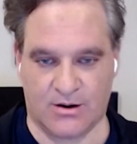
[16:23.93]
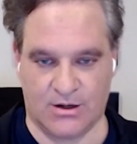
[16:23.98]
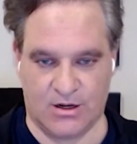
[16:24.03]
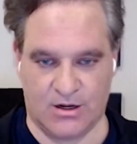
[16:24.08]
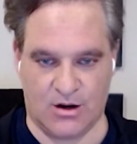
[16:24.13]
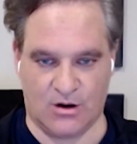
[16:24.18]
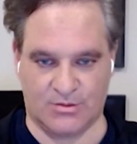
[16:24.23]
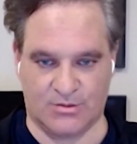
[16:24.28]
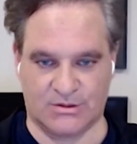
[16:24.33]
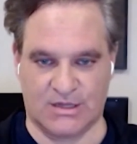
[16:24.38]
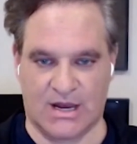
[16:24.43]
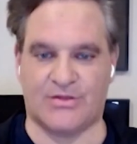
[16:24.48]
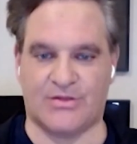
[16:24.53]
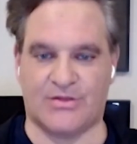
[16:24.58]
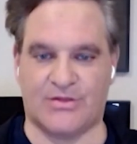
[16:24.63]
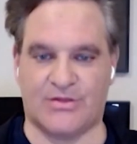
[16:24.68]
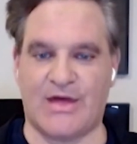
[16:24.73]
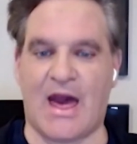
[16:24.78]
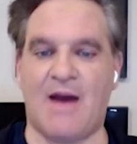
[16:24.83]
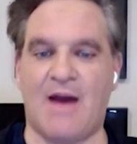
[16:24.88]
You know what I'm saying?
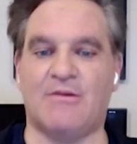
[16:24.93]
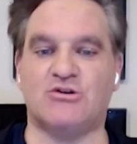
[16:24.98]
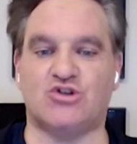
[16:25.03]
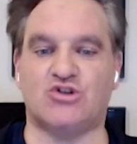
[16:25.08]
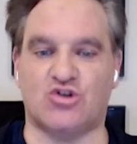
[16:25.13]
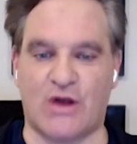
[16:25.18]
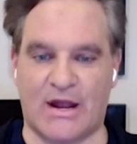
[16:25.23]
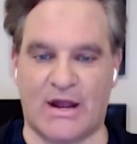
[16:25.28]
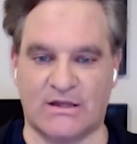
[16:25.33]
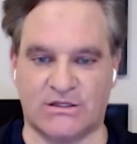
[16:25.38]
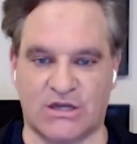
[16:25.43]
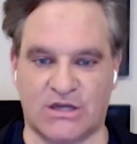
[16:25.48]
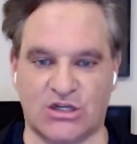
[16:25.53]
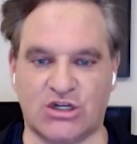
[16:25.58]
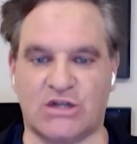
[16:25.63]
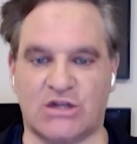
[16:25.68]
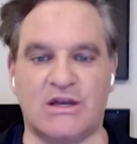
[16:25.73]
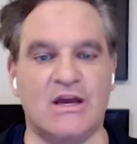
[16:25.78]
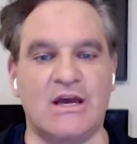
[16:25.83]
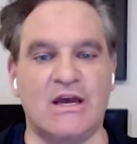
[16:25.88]
That
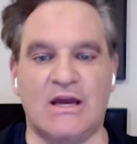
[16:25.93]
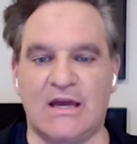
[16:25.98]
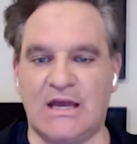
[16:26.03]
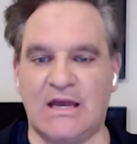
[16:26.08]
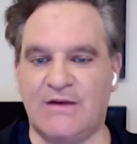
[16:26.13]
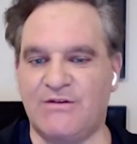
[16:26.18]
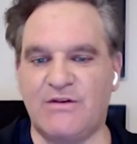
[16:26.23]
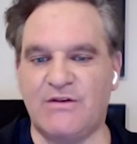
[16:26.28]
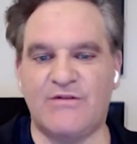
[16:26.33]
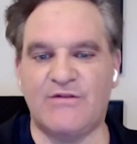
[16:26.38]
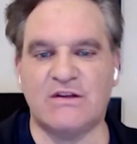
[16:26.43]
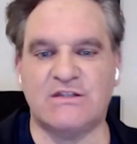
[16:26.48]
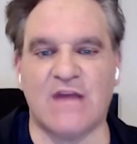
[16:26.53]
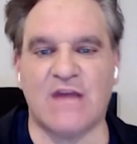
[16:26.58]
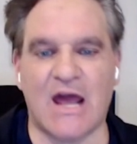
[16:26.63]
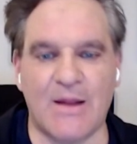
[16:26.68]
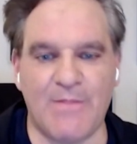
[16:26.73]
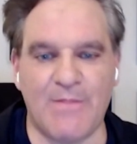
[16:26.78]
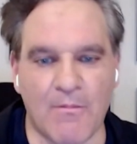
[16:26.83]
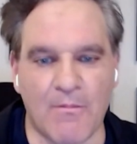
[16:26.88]
transition, even if it's not
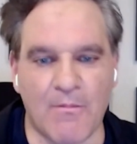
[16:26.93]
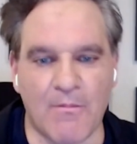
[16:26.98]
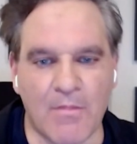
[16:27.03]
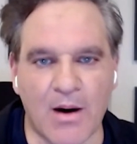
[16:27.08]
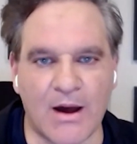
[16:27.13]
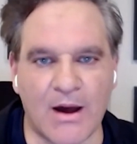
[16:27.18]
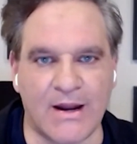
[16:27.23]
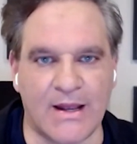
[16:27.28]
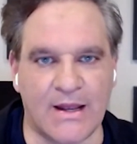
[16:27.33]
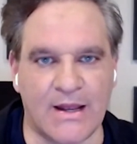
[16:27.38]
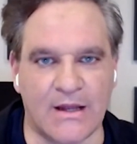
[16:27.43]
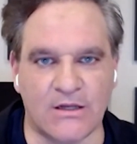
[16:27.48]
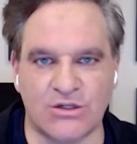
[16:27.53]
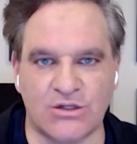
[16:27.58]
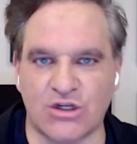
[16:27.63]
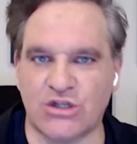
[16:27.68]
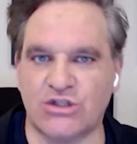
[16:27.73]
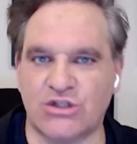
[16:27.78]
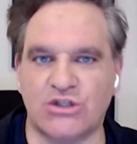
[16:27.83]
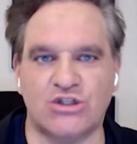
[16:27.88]
about money,
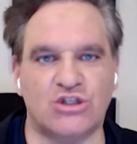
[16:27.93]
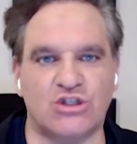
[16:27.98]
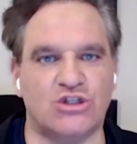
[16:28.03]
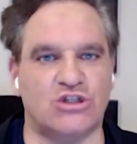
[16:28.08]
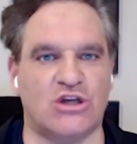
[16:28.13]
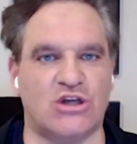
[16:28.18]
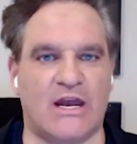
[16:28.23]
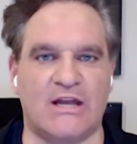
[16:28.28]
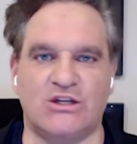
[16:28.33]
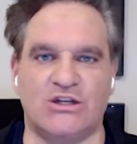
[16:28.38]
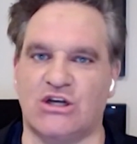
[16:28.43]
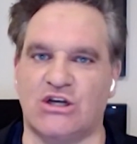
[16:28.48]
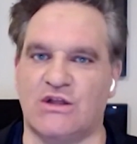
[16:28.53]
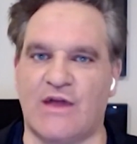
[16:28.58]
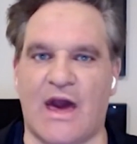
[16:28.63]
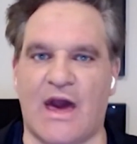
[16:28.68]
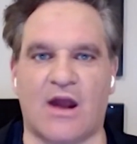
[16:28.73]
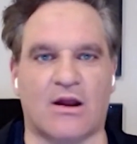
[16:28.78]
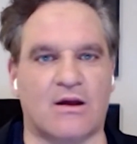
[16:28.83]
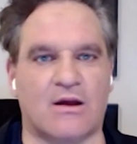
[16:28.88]
just changing
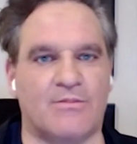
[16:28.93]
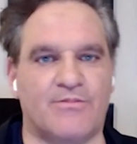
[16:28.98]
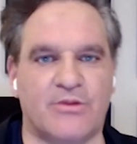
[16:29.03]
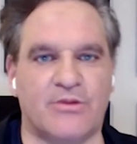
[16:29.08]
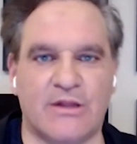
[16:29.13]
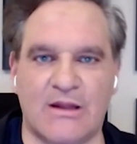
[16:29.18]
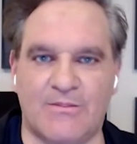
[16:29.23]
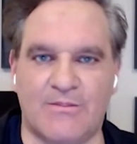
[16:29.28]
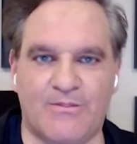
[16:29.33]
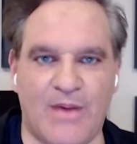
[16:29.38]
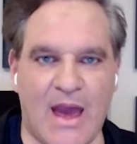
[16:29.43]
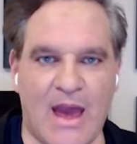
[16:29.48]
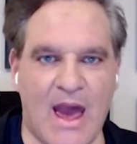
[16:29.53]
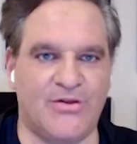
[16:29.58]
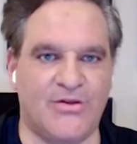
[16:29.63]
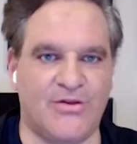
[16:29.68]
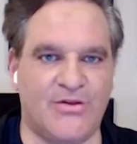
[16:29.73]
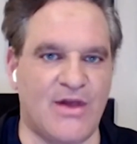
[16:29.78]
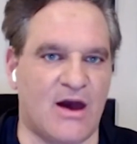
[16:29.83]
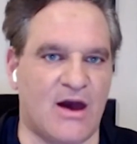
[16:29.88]
that complete
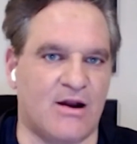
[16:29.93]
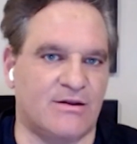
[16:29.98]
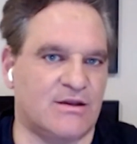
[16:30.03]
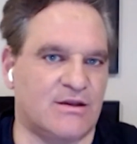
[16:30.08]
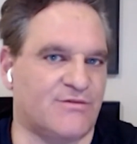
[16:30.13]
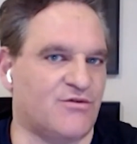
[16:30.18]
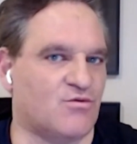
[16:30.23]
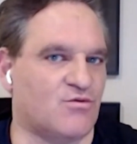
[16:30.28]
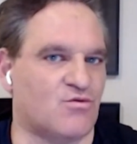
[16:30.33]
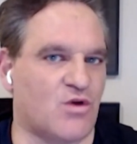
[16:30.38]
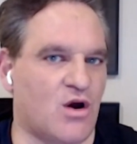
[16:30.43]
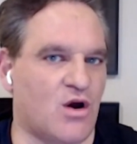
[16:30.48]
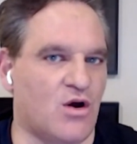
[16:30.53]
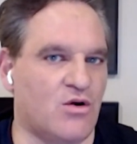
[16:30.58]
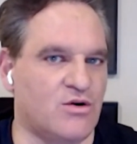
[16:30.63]
path down a different road.